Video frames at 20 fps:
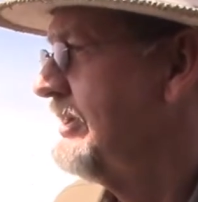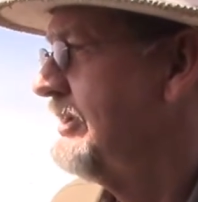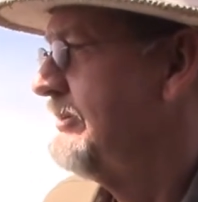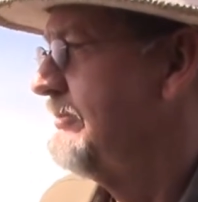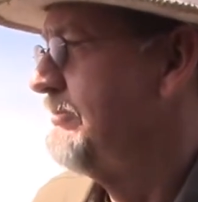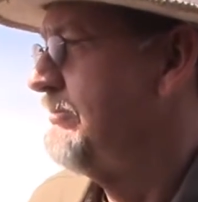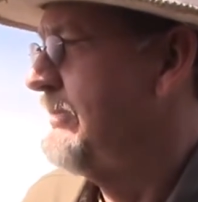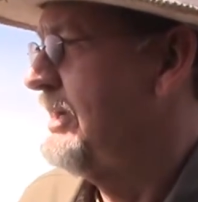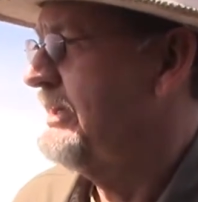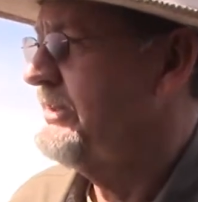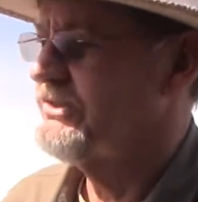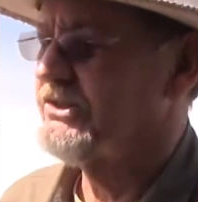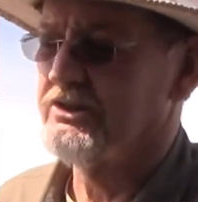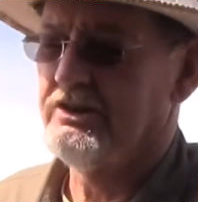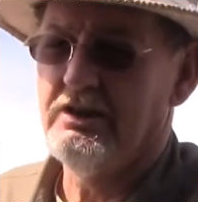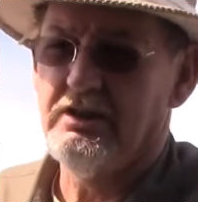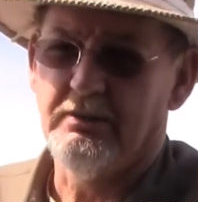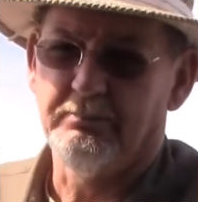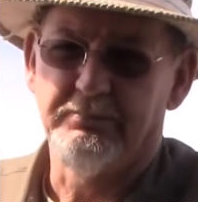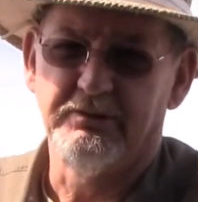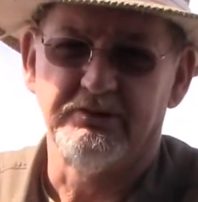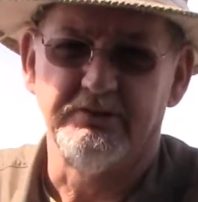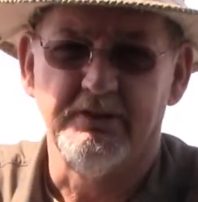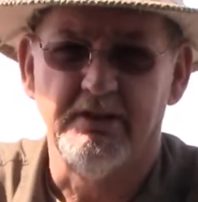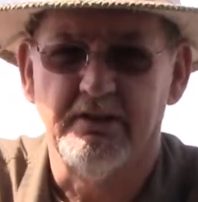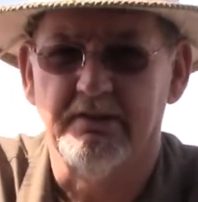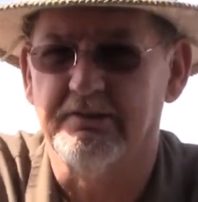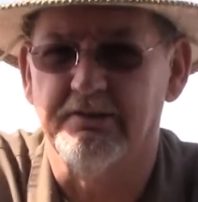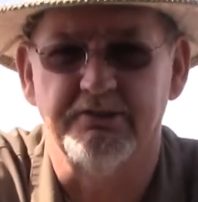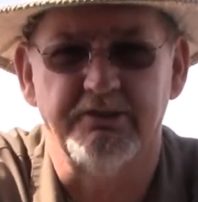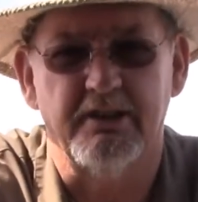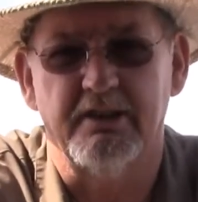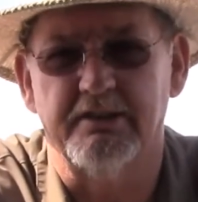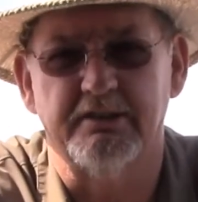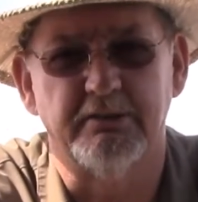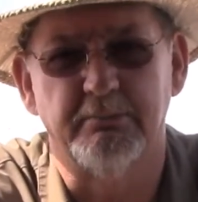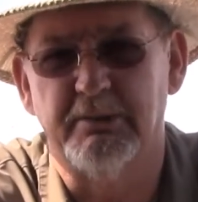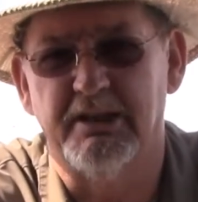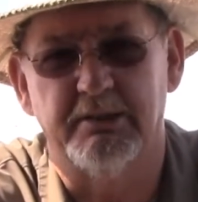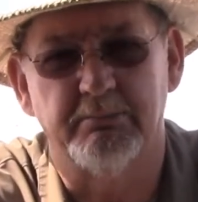my shop is not designed
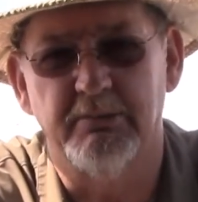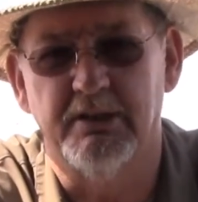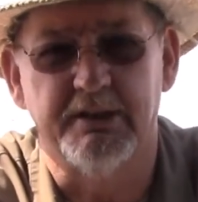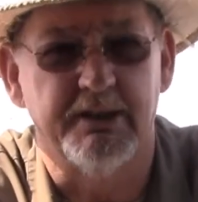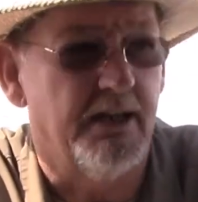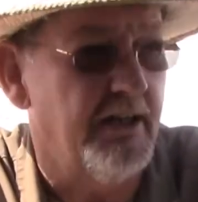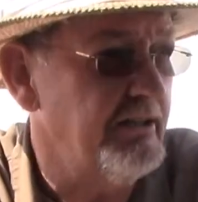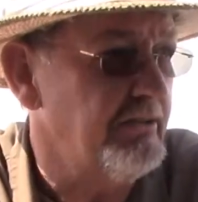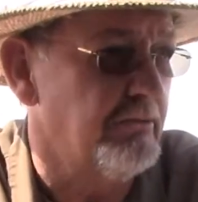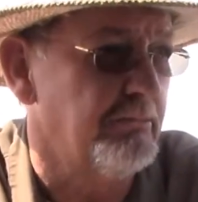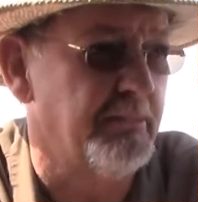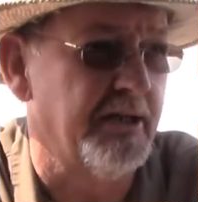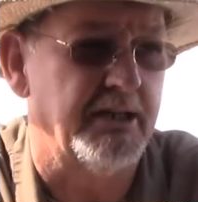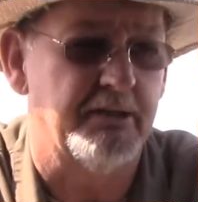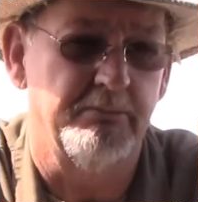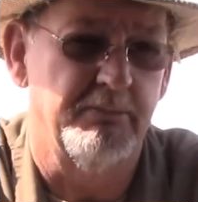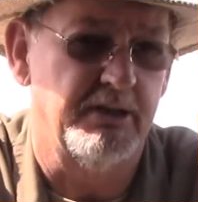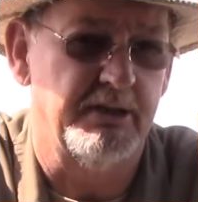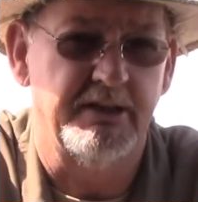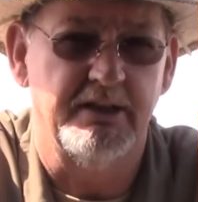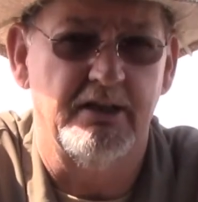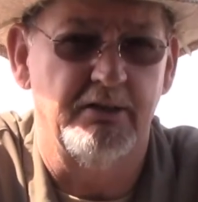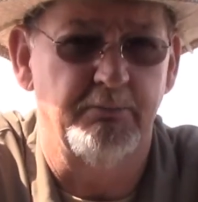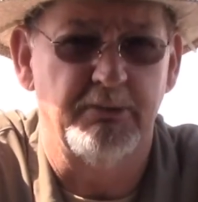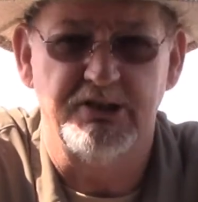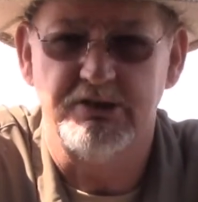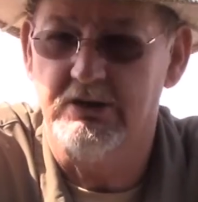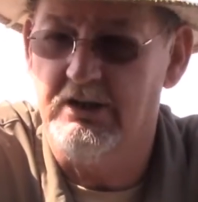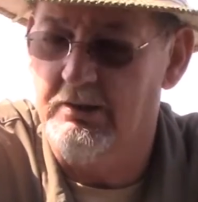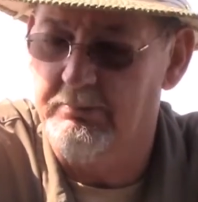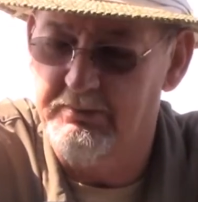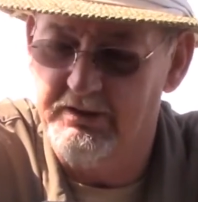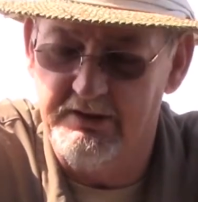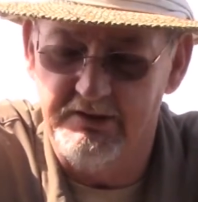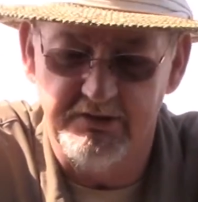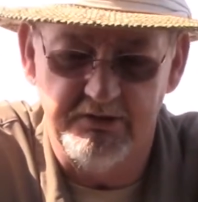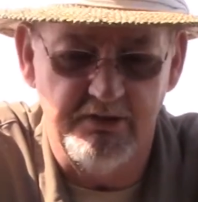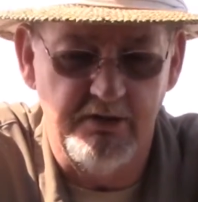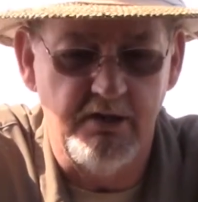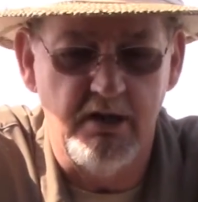to make money. I don't make money on my shop. It
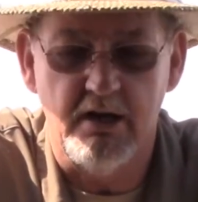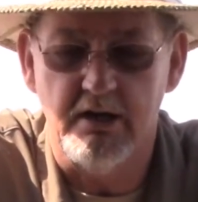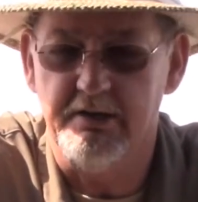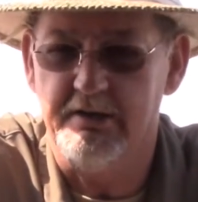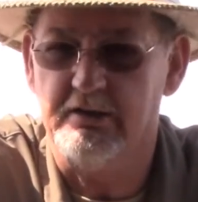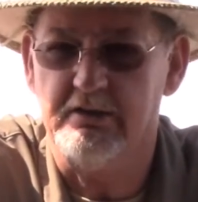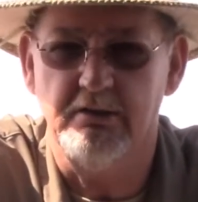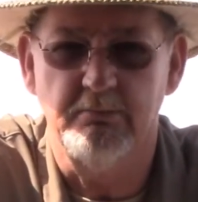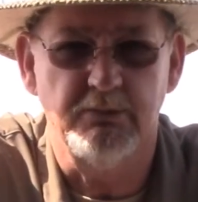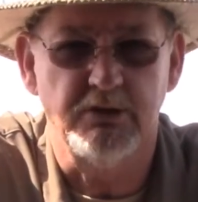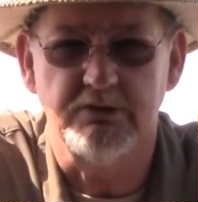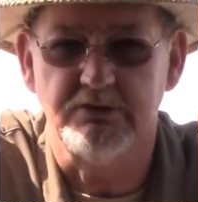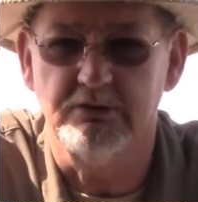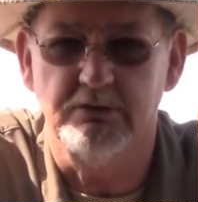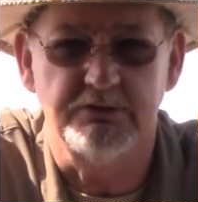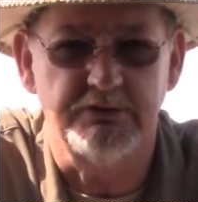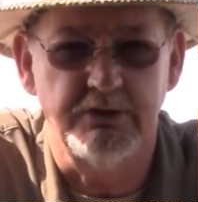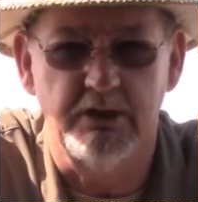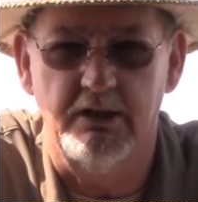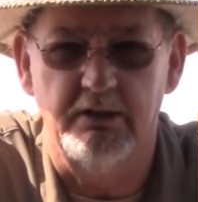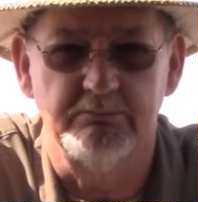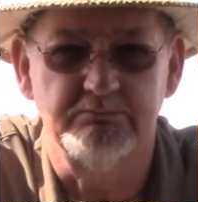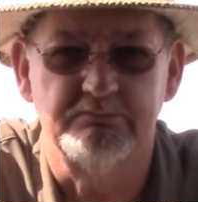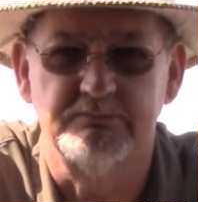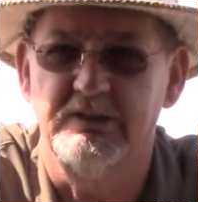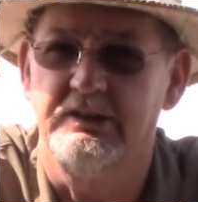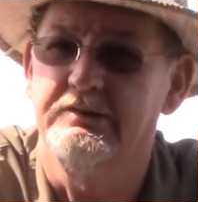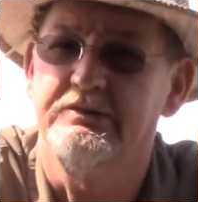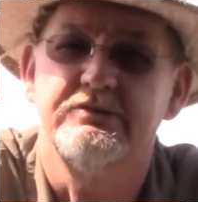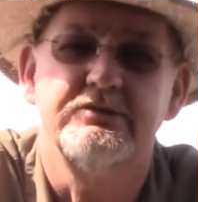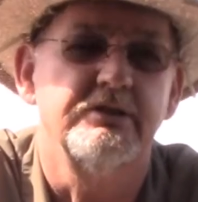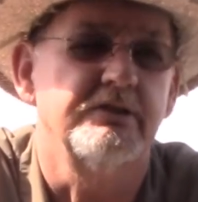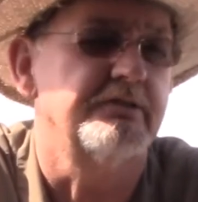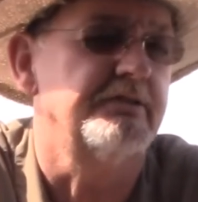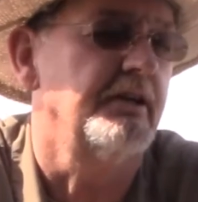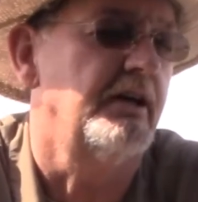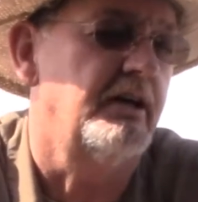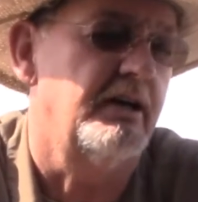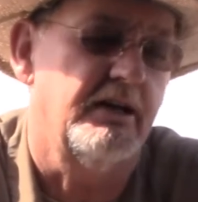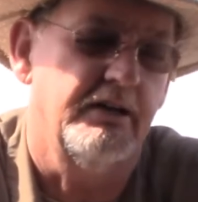is not a commercial shop. It's just
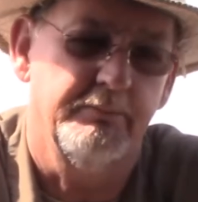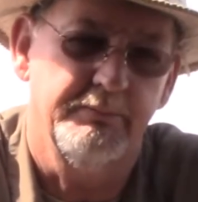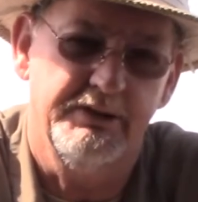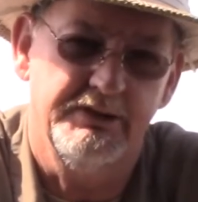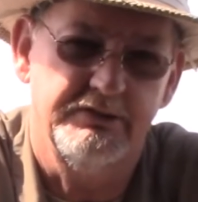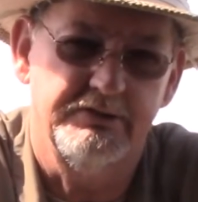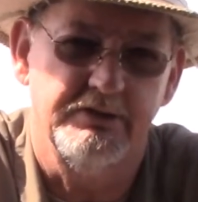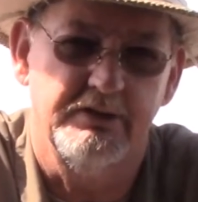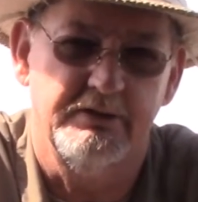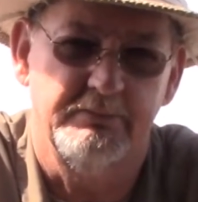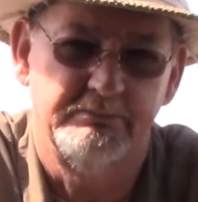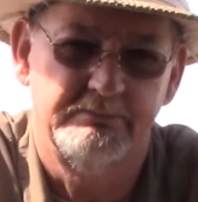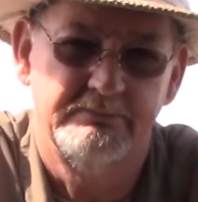a hobby shop.